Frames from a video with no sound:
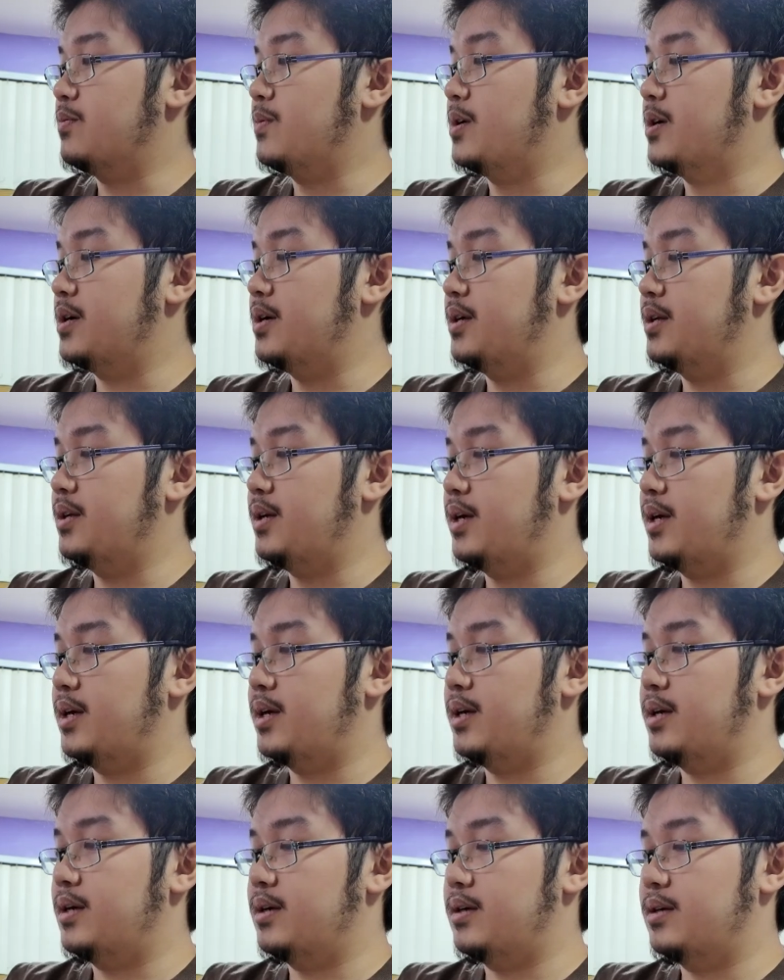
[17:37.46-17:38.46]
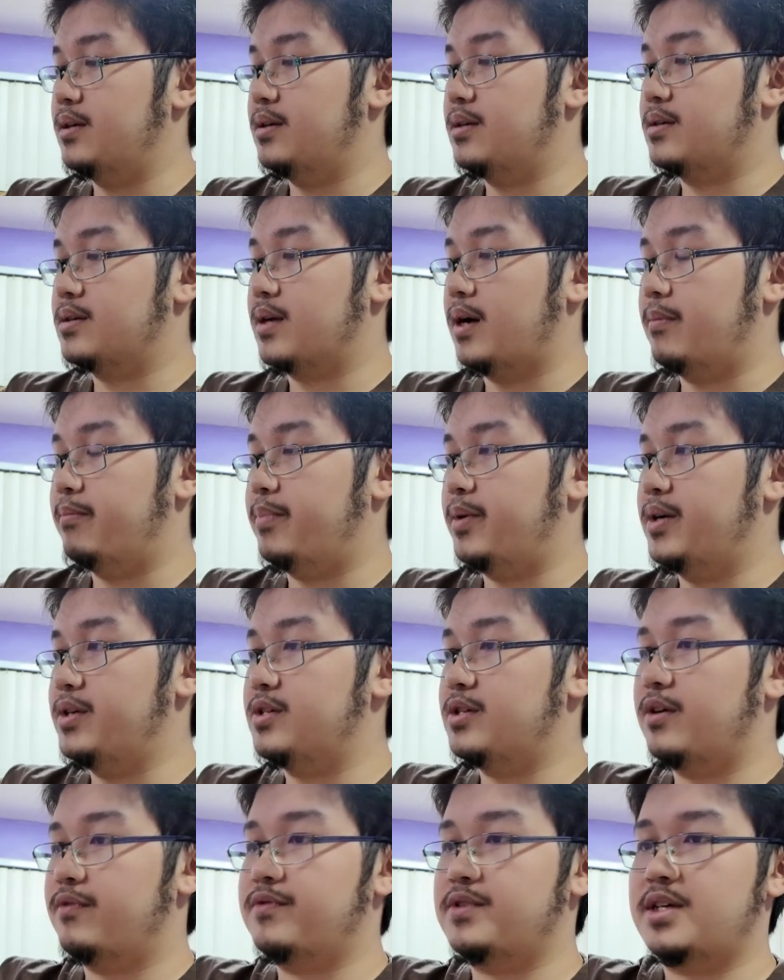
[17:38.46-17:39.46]
one is a
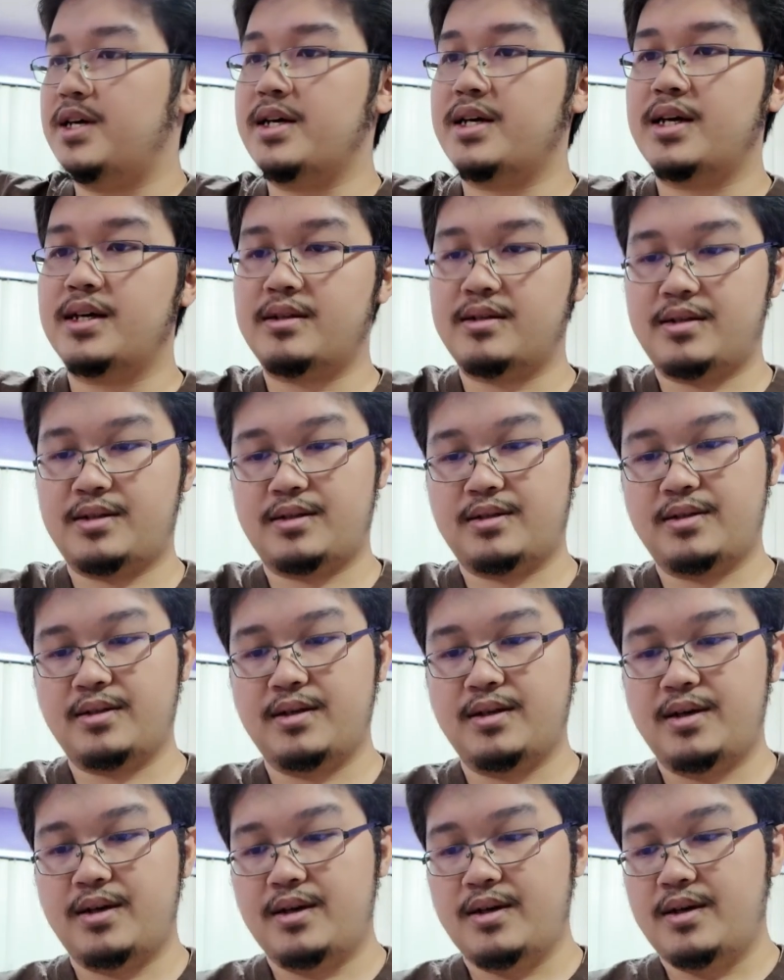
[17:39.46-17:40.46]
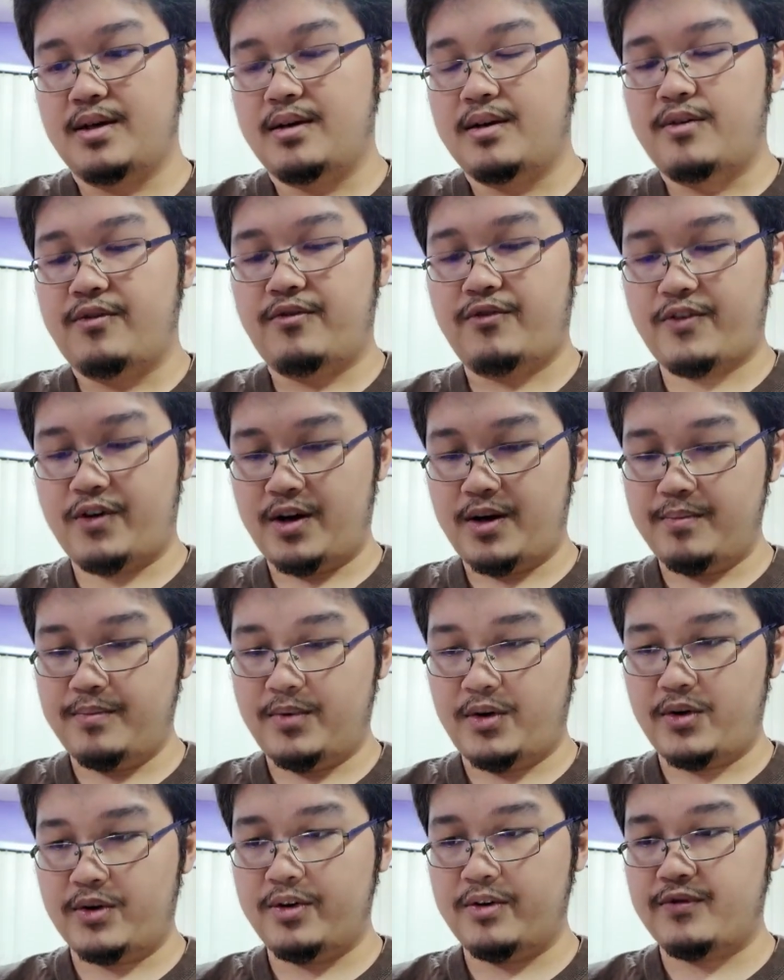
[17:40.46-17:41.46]
bunch of tickets
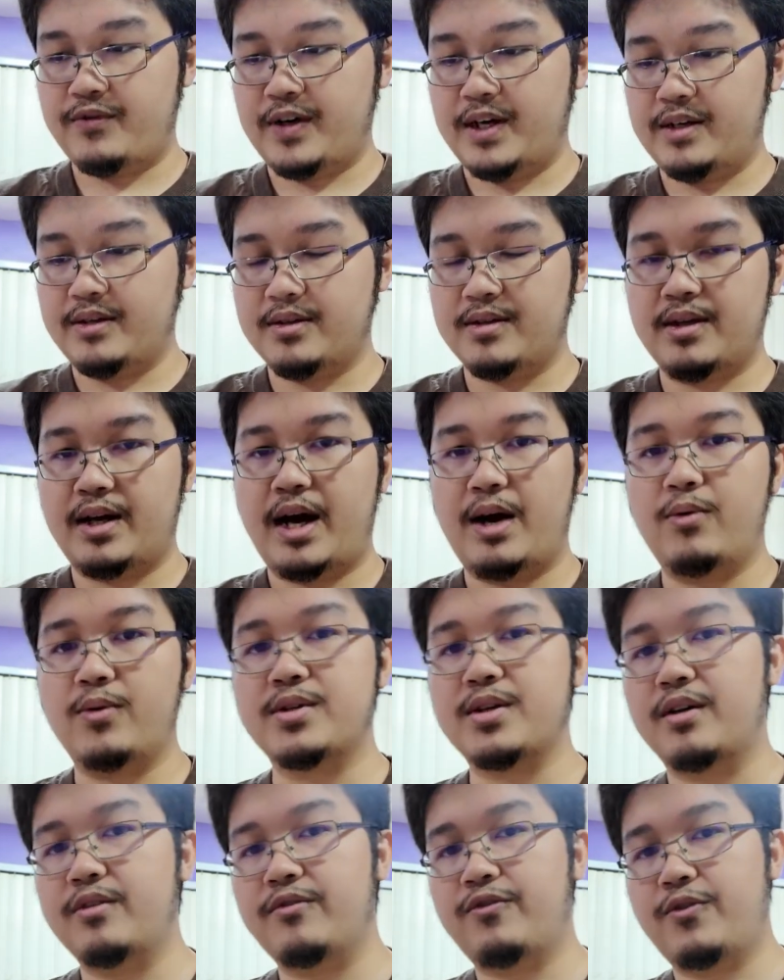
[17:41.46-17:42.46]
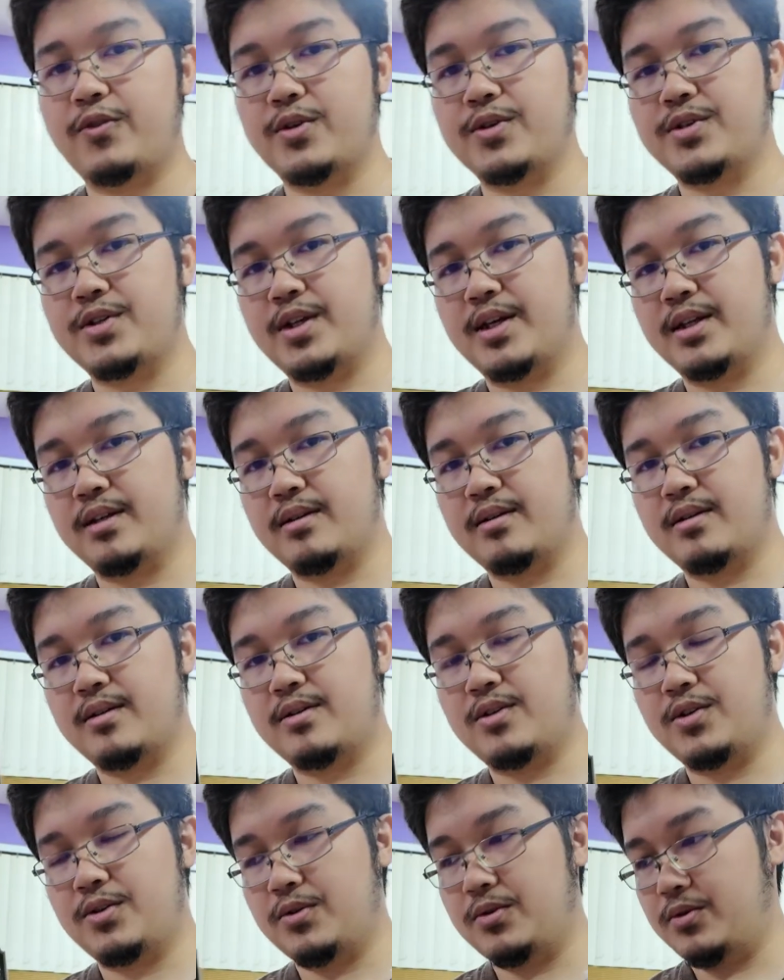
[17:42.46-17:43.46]
from Hoyoverse. I was unfortunate
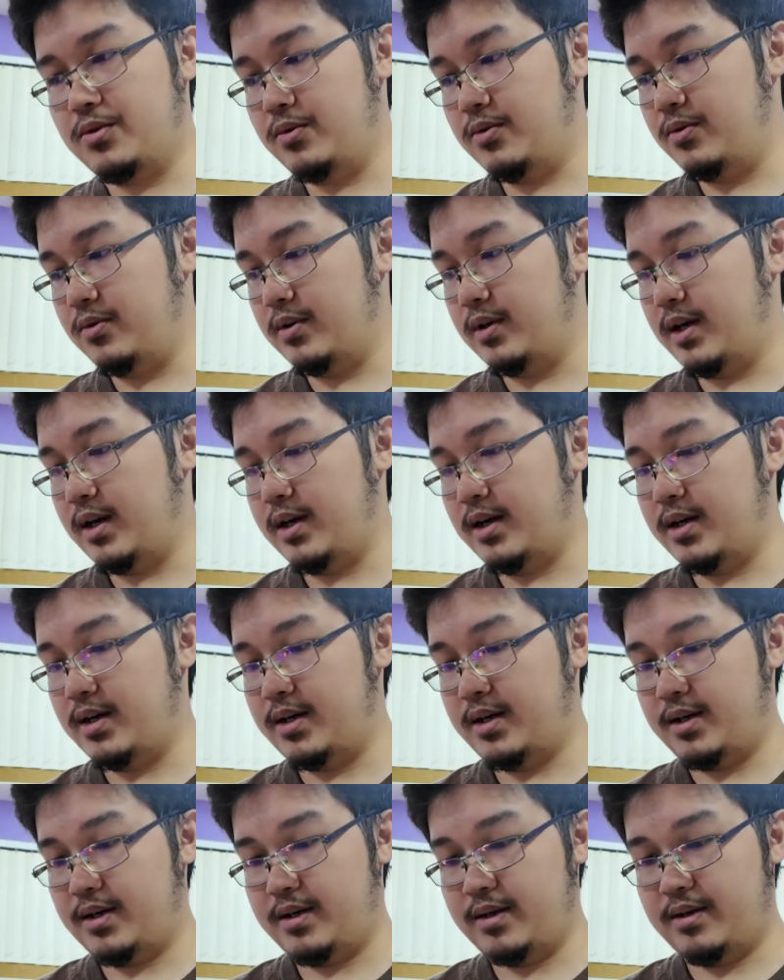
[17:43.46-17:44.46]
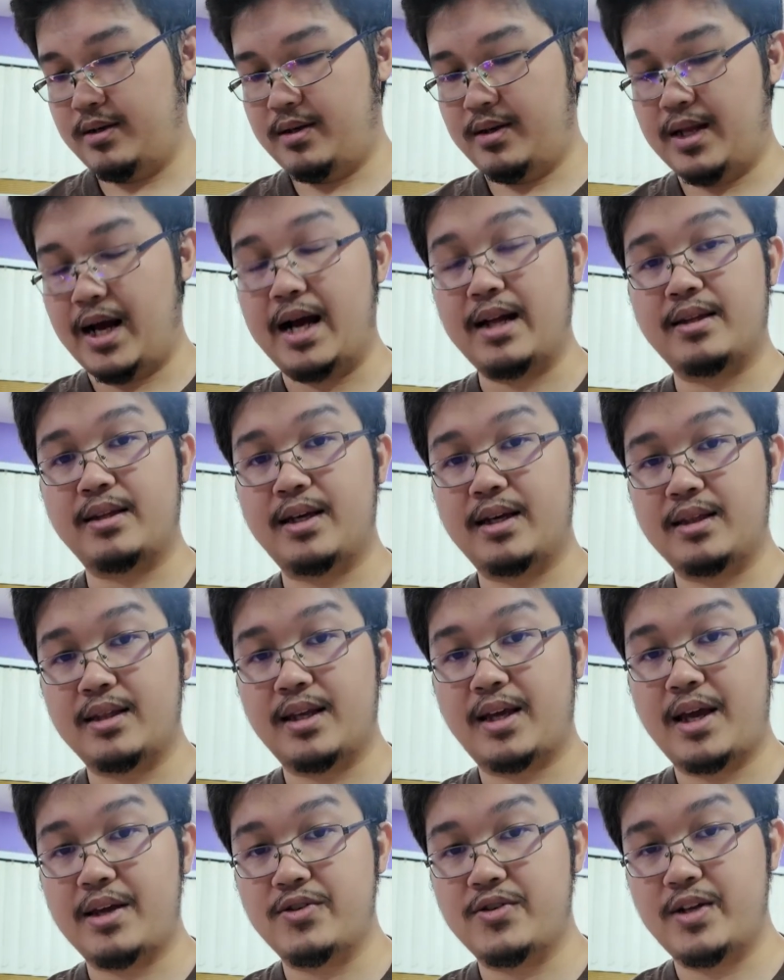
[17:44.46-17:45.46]
to not get
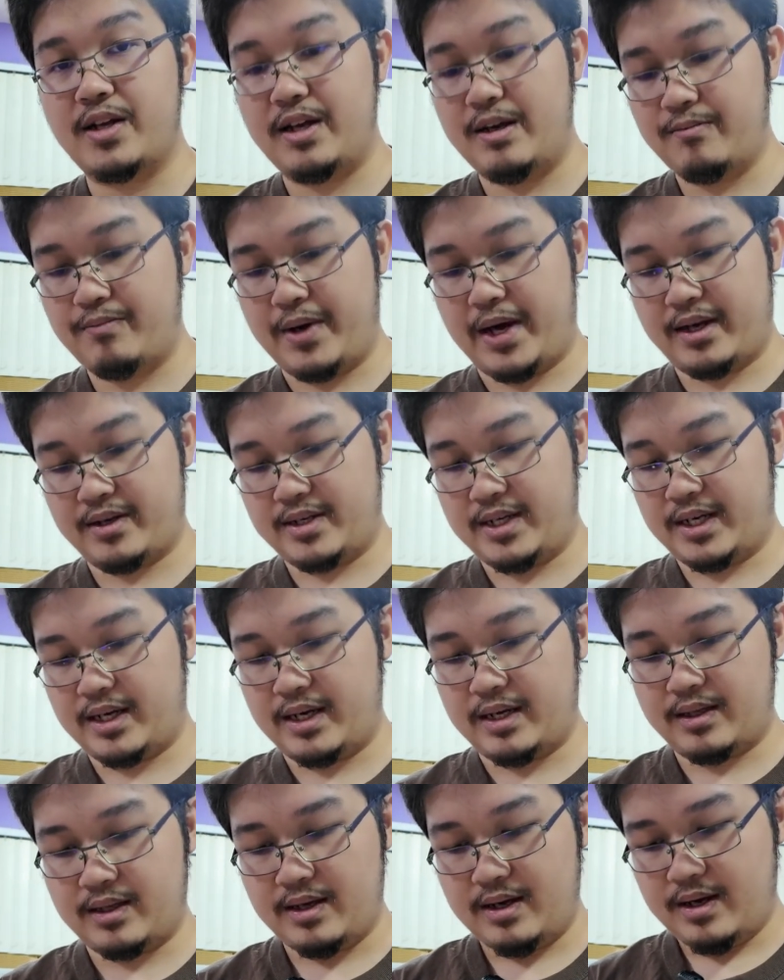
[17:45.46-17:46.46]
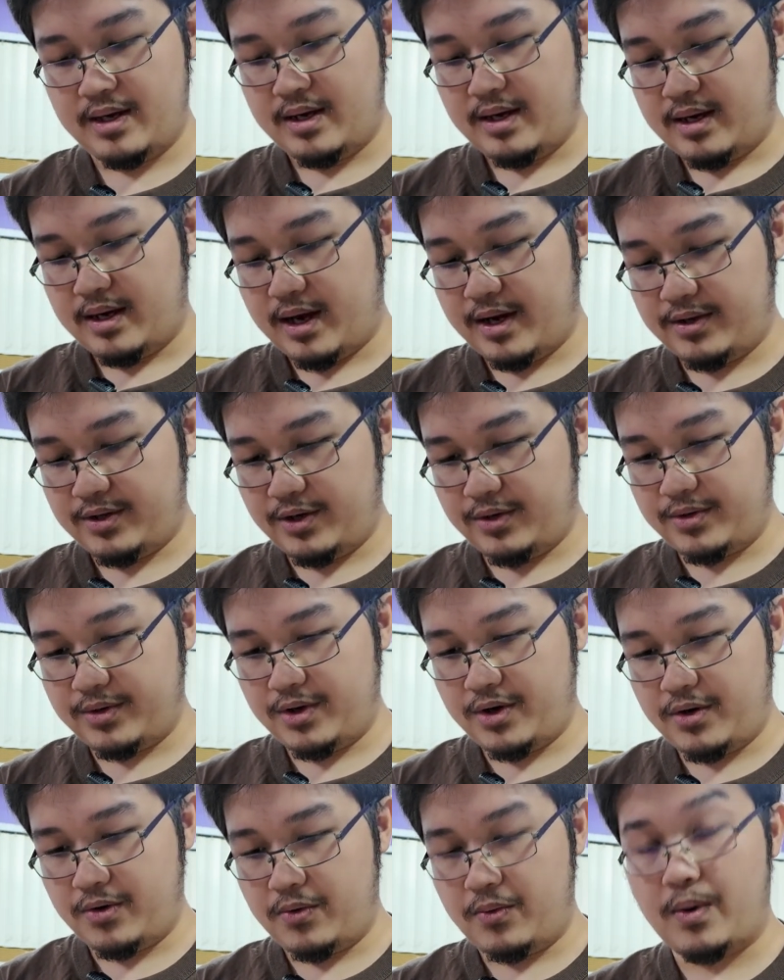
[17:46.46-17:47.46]
the Genshin Impact ticket. I don't
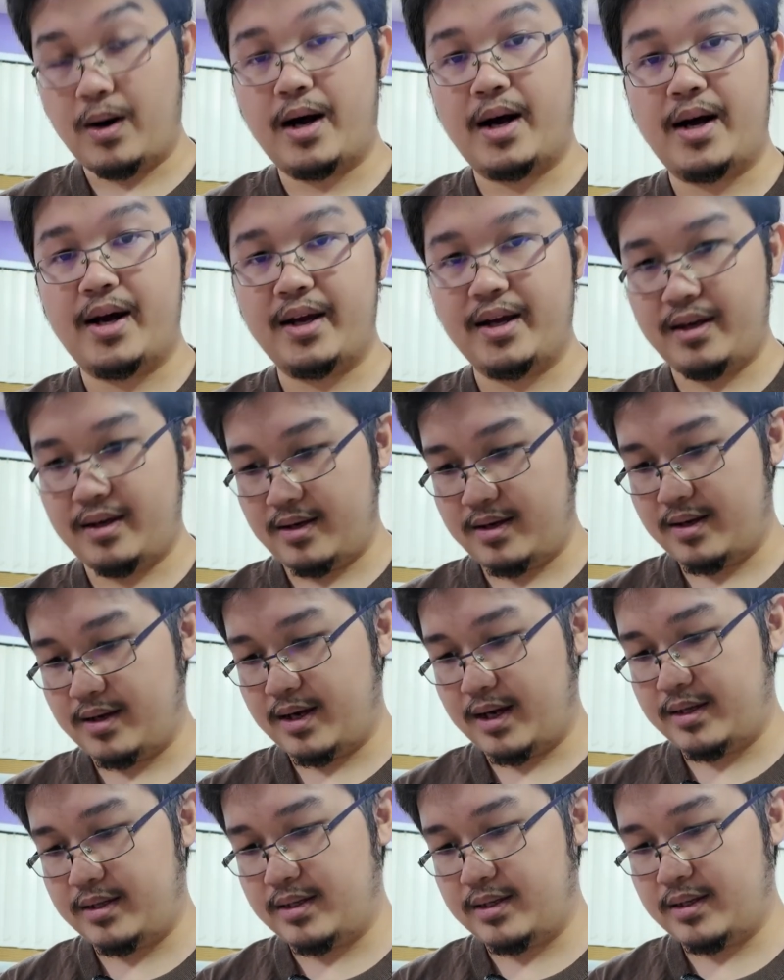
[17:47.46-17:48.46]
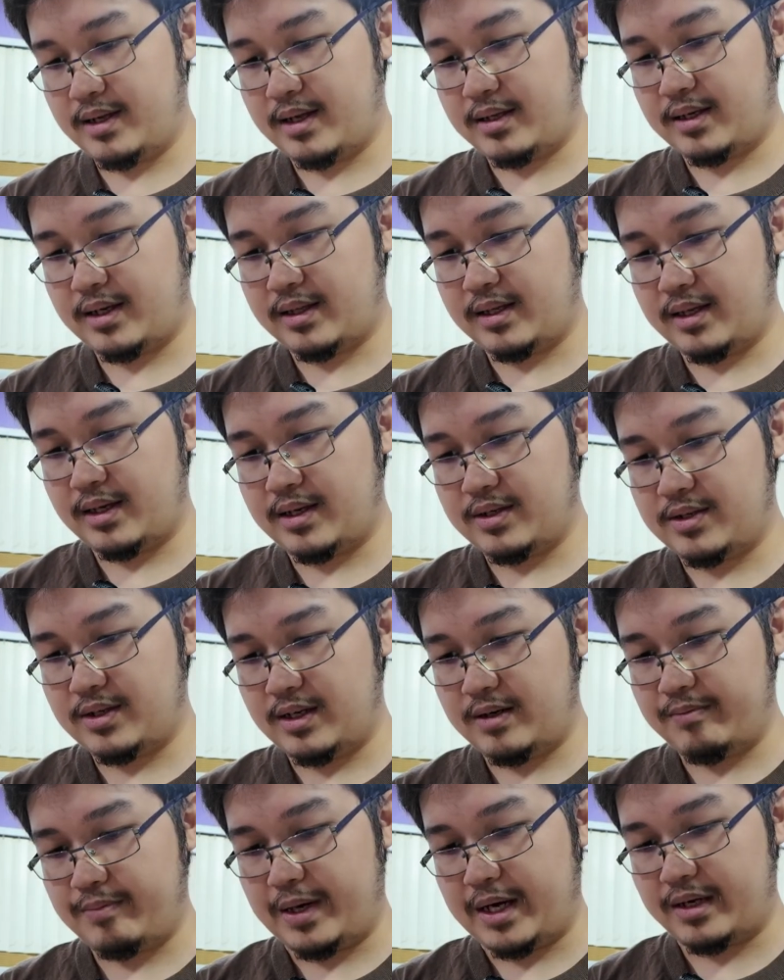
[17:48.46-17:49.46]
know why I did not get the
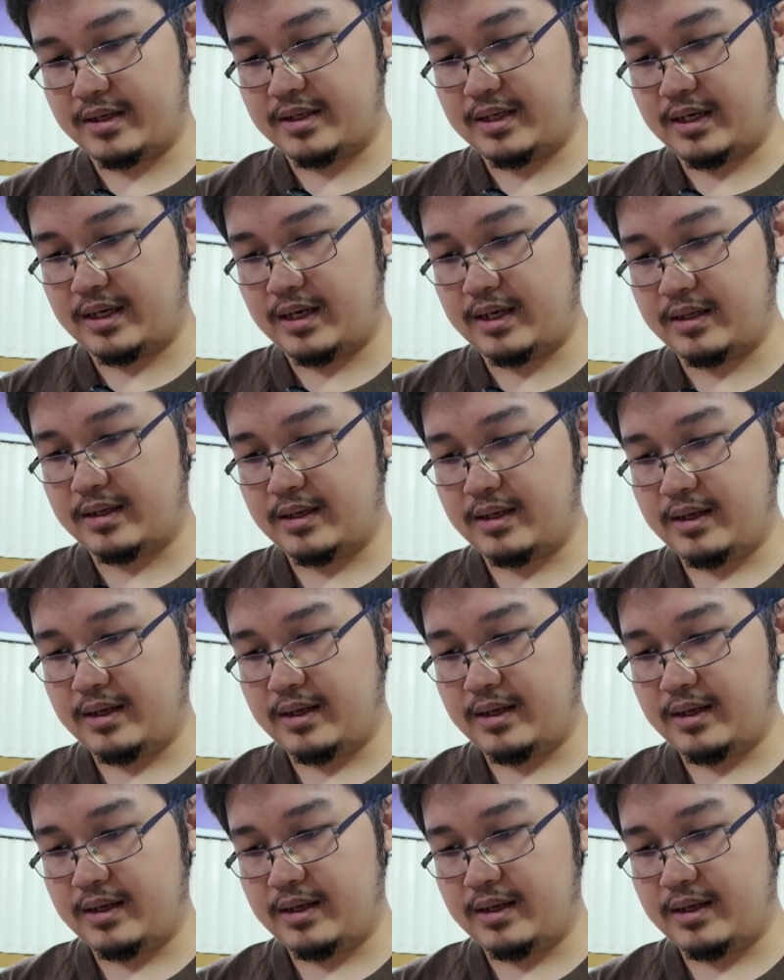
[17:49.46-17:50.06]
Genshin Impact ticket.